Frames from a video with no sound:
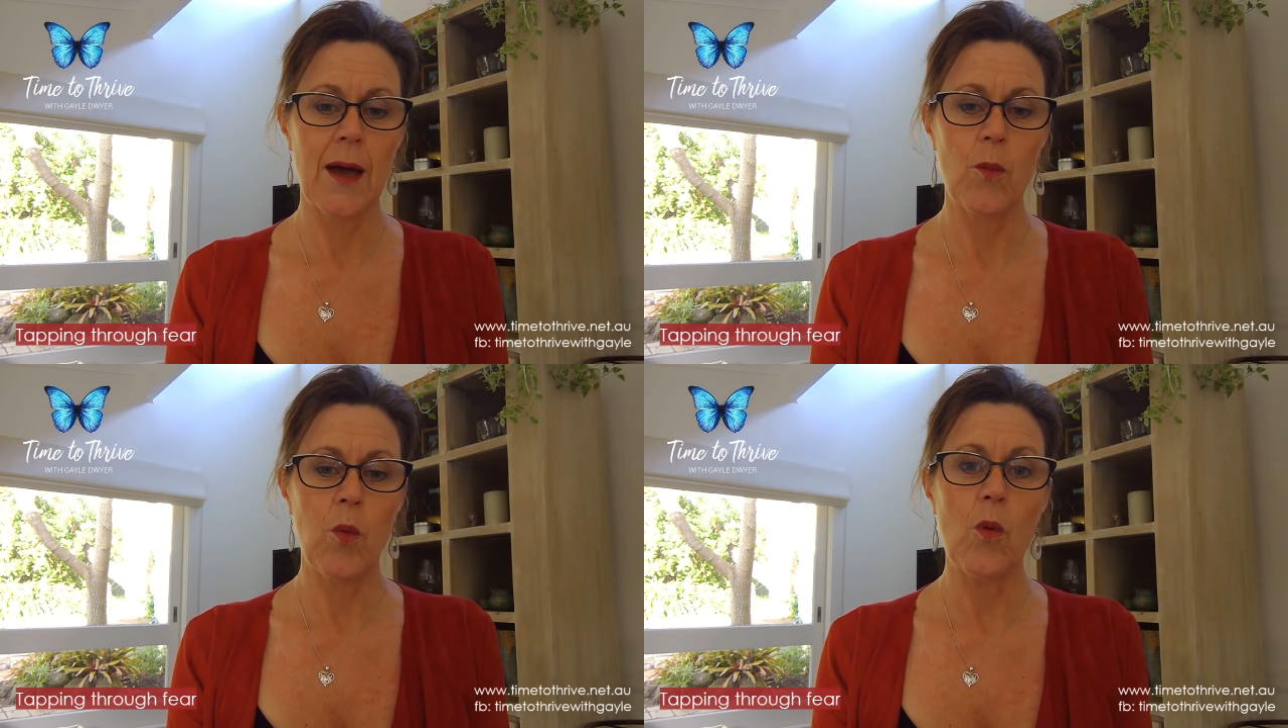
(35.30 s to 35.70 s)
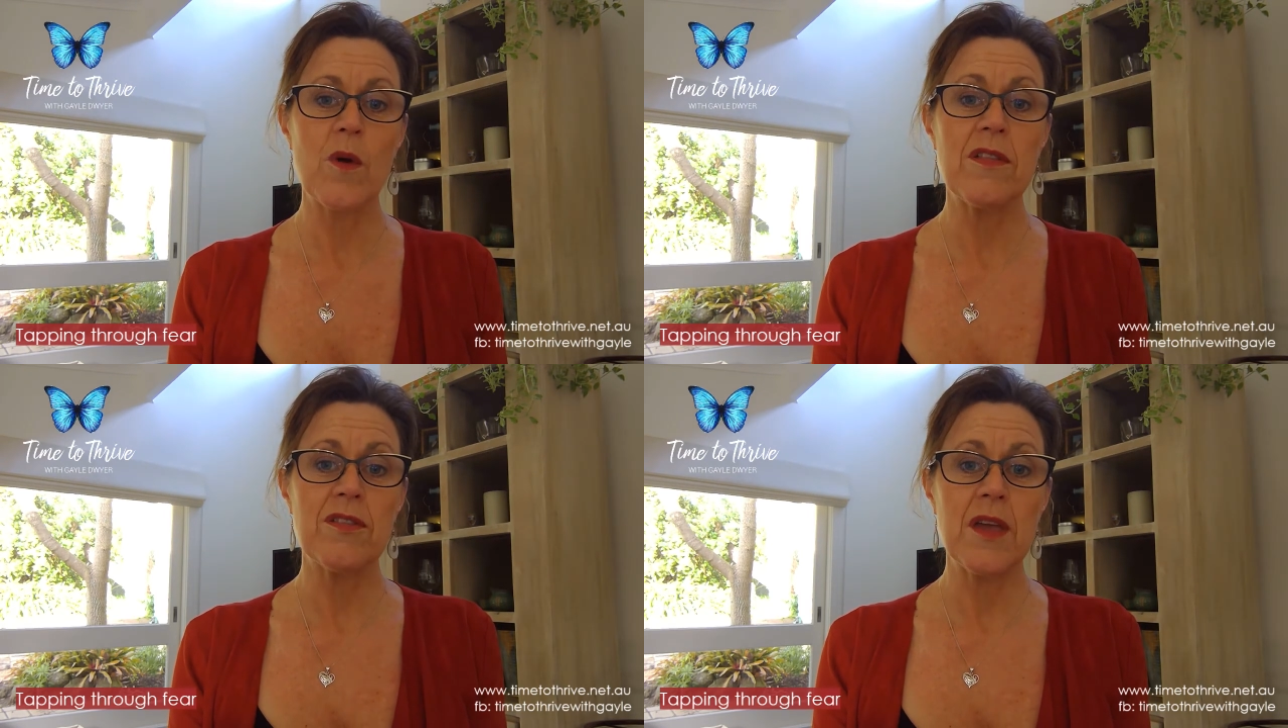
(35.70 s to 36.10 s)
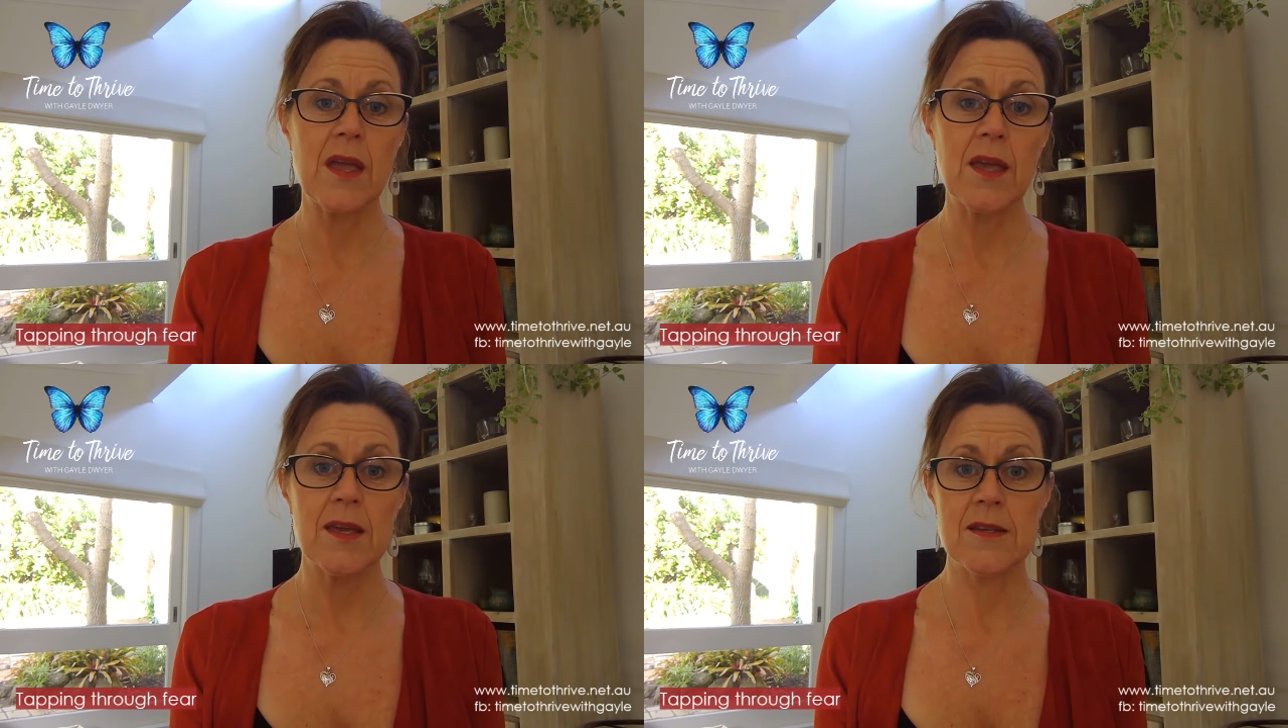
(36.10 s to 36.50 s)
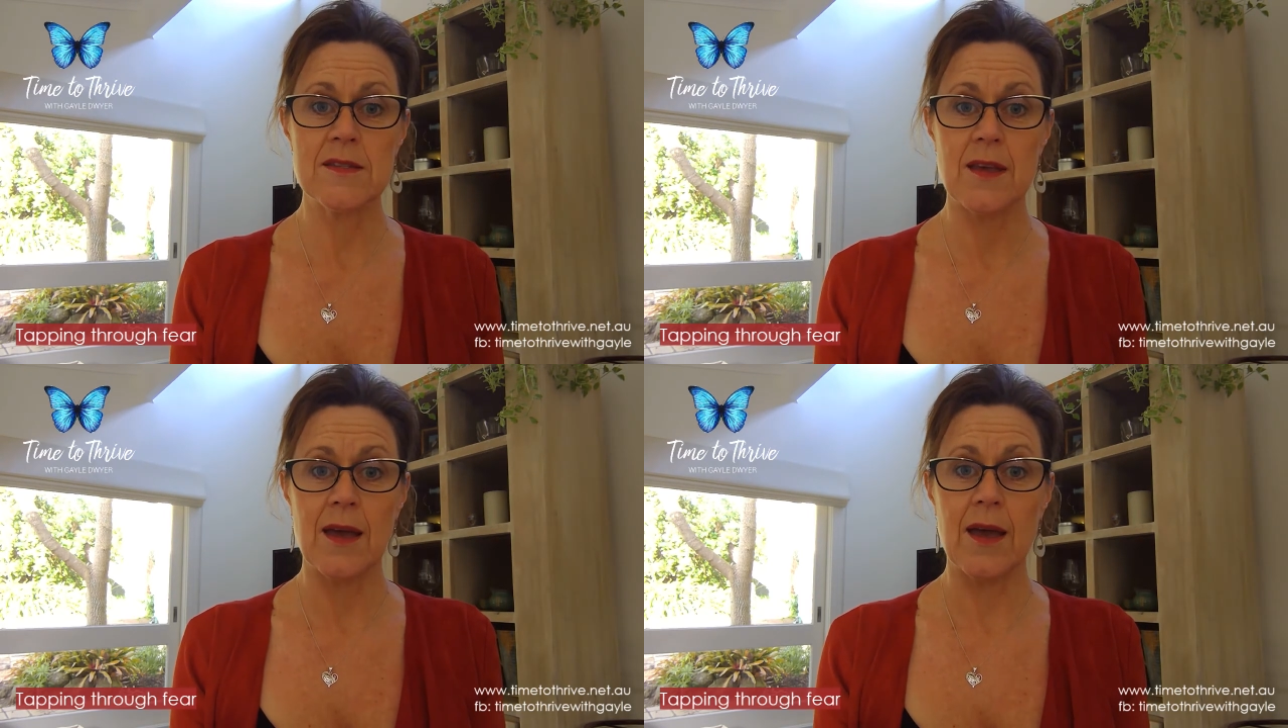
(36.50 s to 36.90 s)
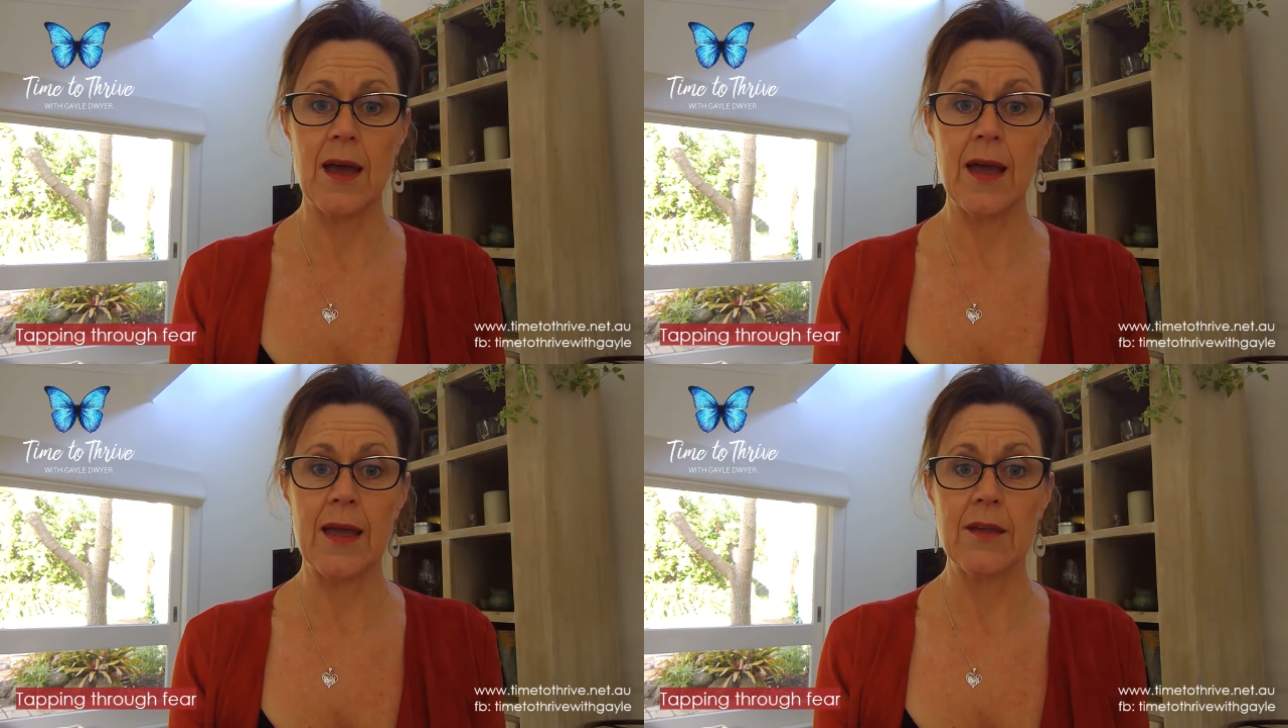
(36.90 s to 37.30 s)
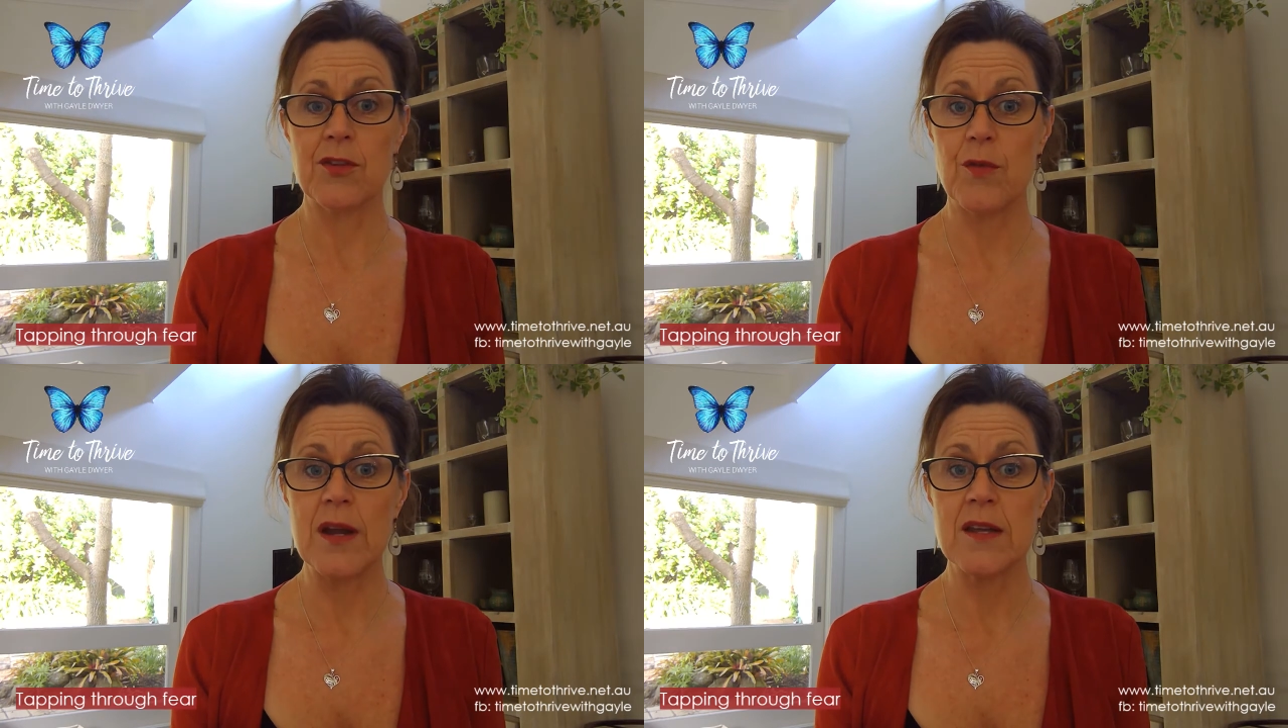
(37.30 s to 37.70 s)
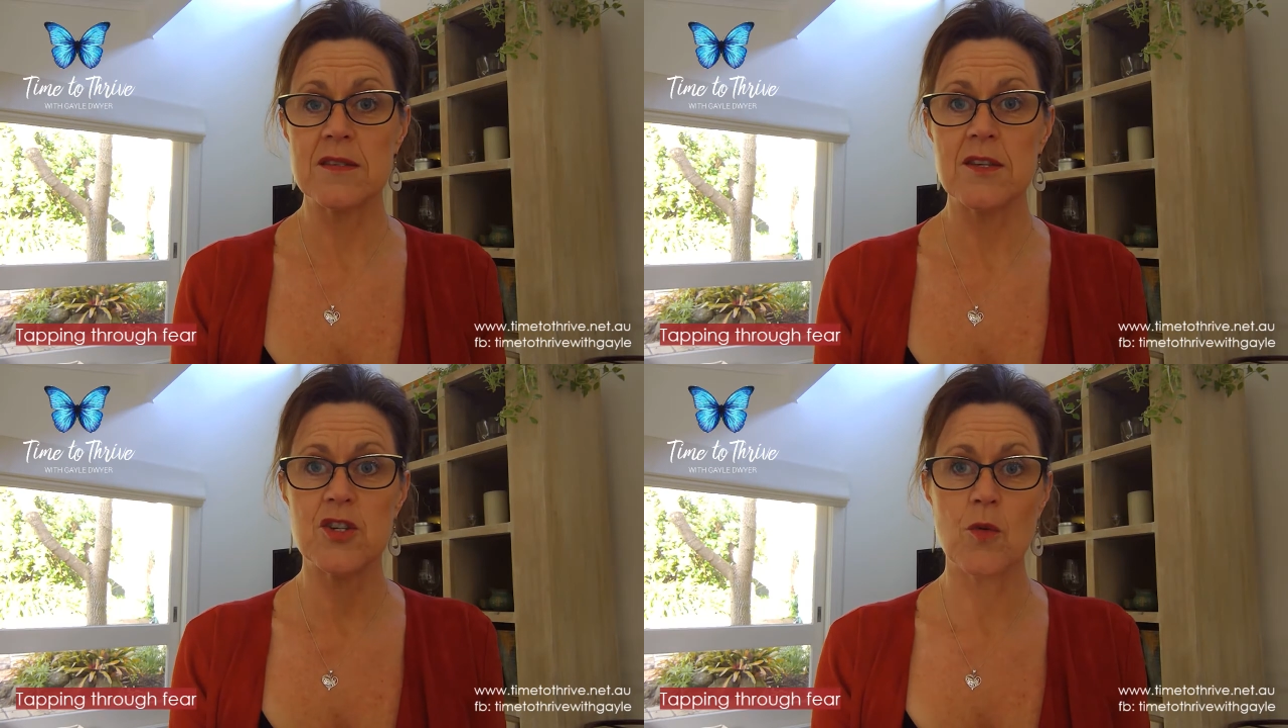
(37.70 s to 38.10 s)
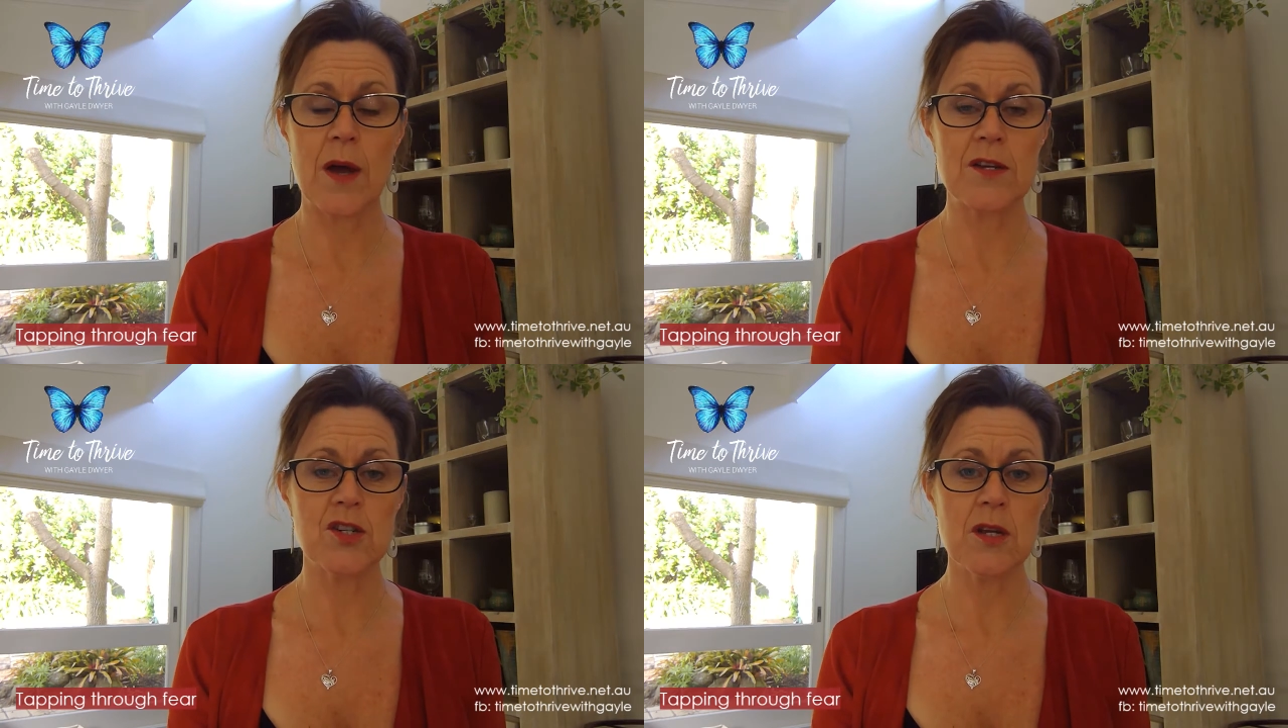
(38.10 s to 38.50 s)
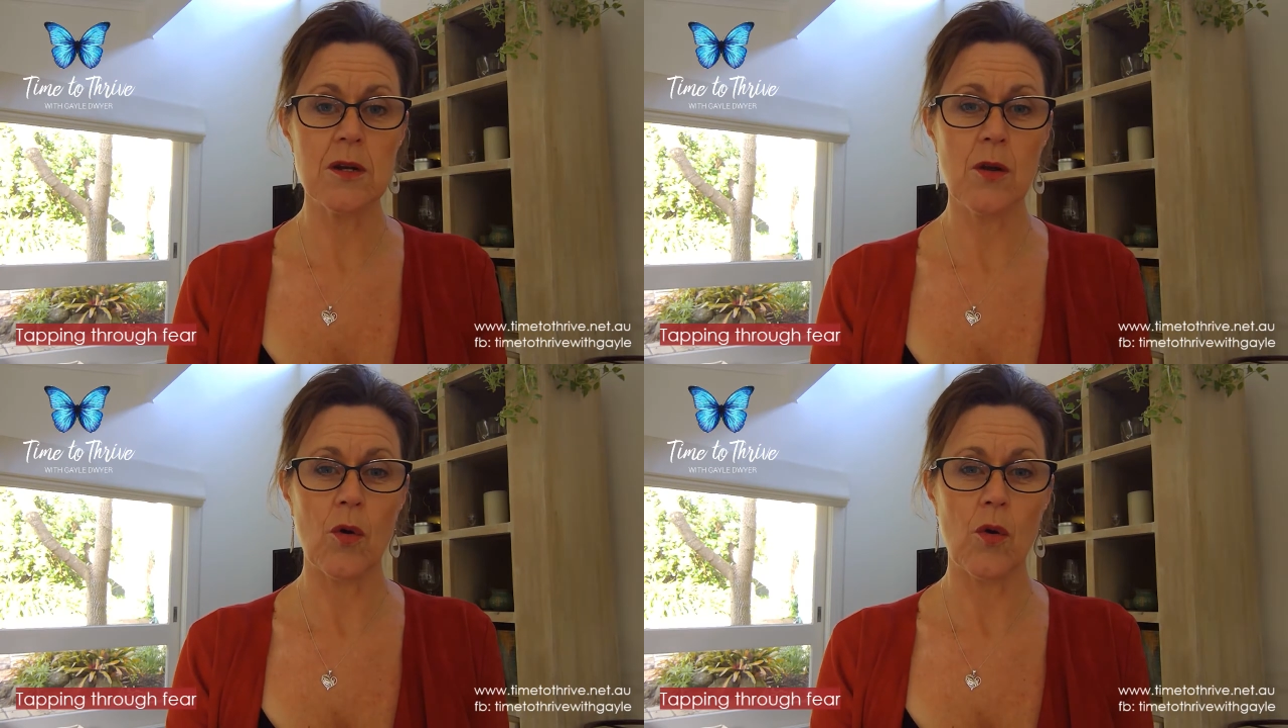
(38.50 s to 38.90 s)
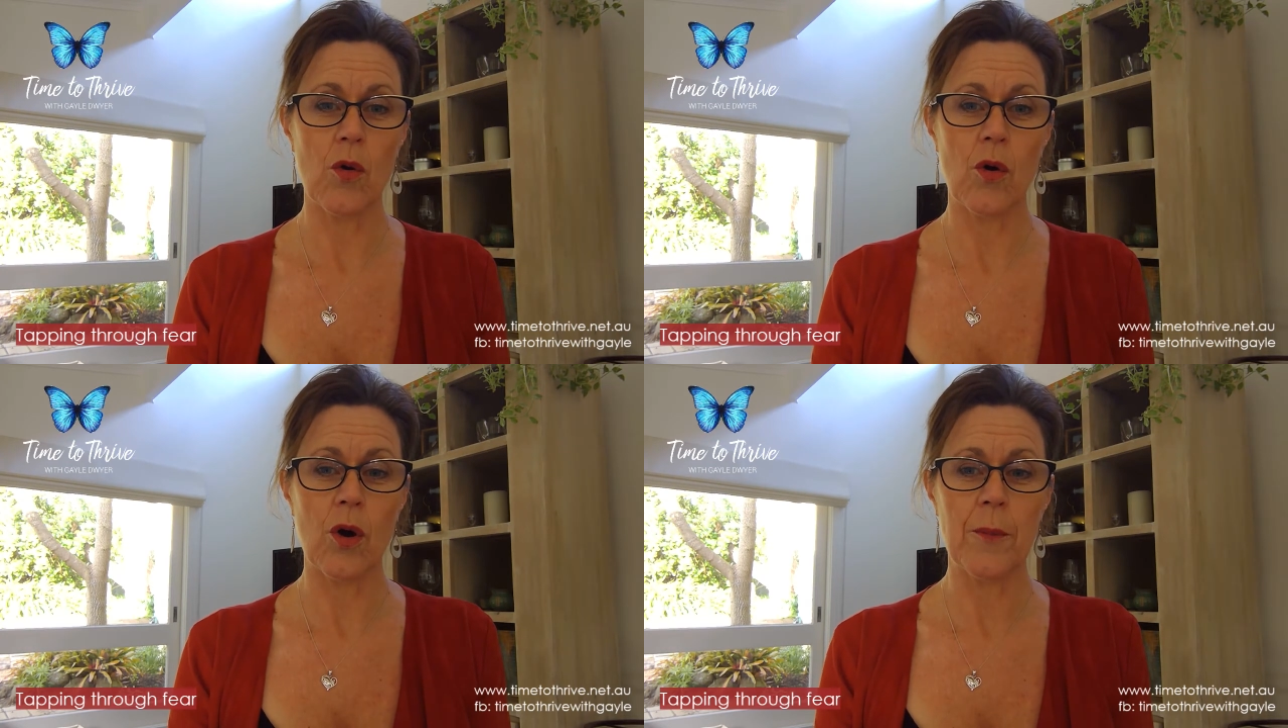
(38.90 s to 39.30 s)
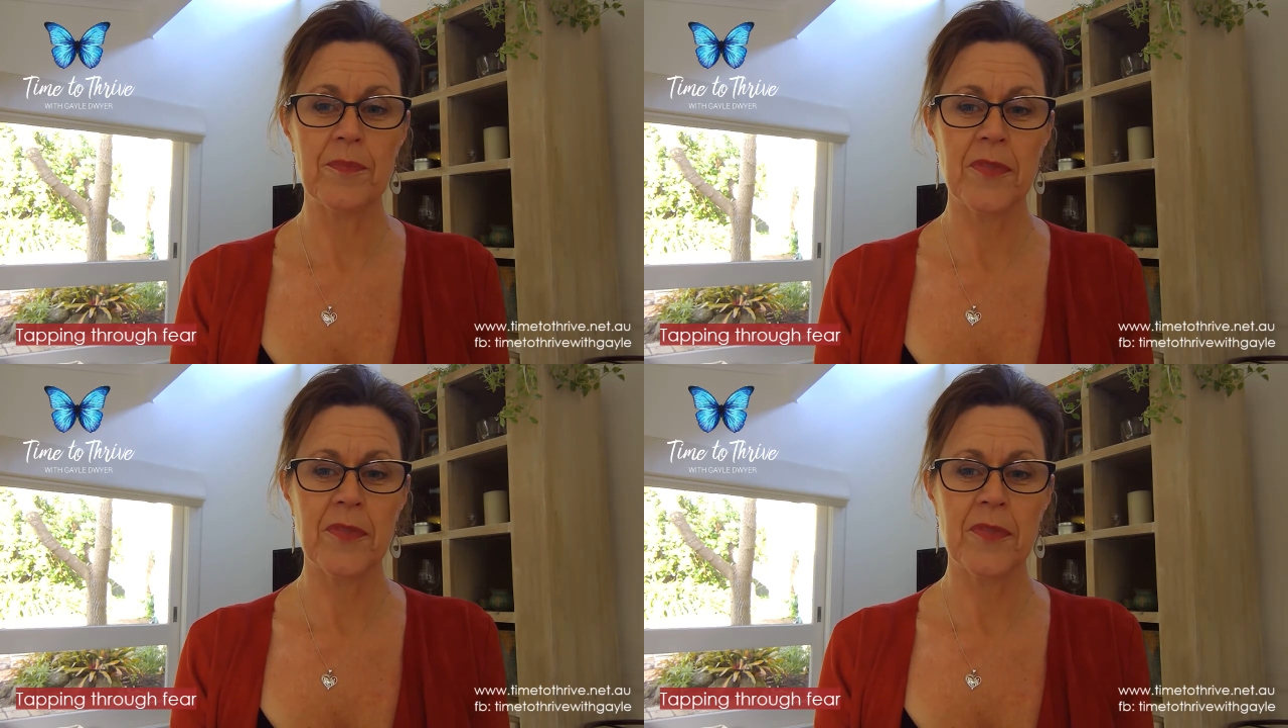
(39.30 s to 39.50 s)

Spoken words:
what we think is a threatening situation or